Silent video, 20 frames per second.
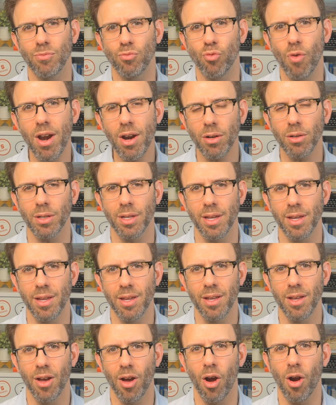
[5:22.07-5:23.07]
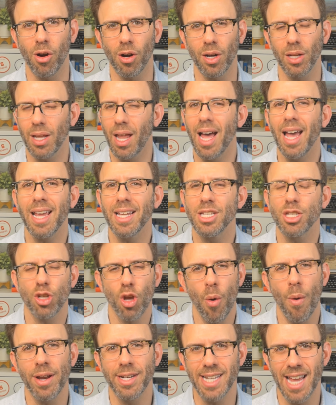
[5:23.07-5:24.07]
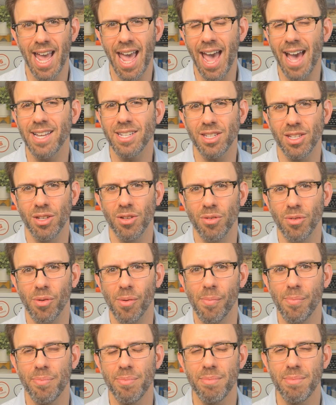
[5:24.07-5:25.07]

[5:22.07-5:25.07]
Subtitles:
rarely are clients going to ask you